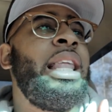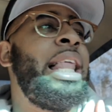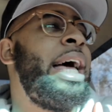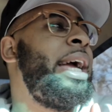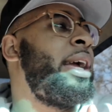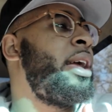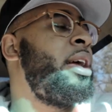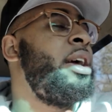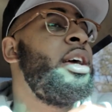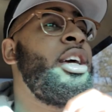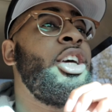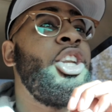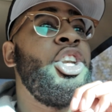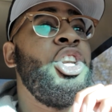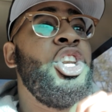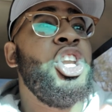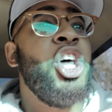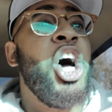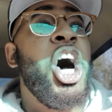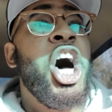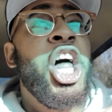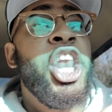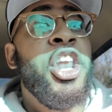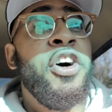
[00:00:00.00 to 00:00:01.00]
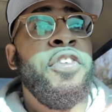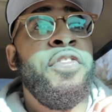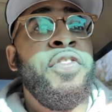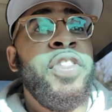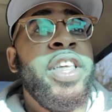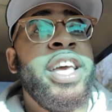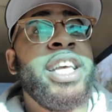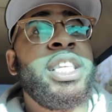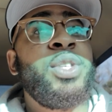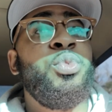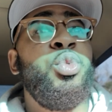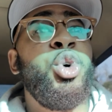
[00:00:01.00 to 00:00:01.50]
Like, none of
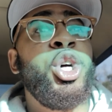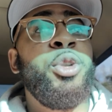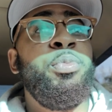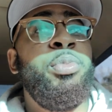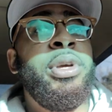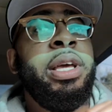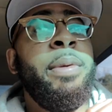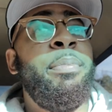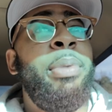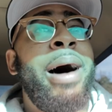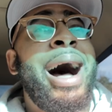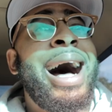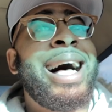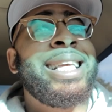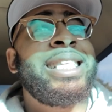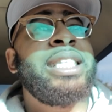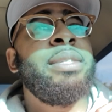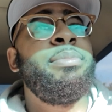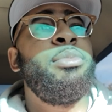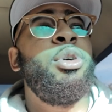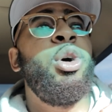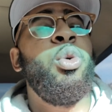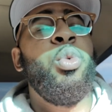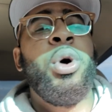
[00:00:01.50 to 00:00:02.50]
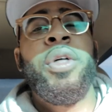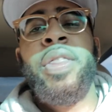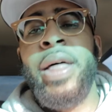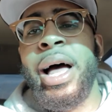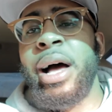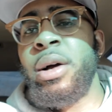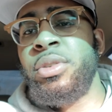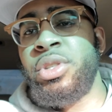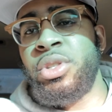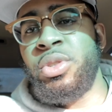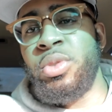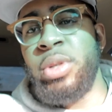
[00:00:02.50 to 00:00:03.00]
this would be possible
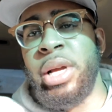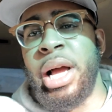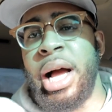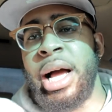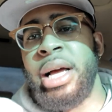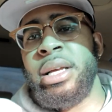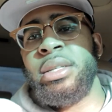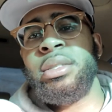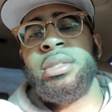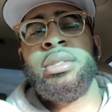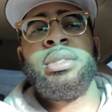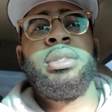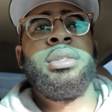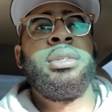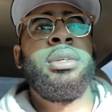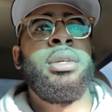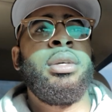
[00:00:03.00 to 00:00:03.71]
without you guys.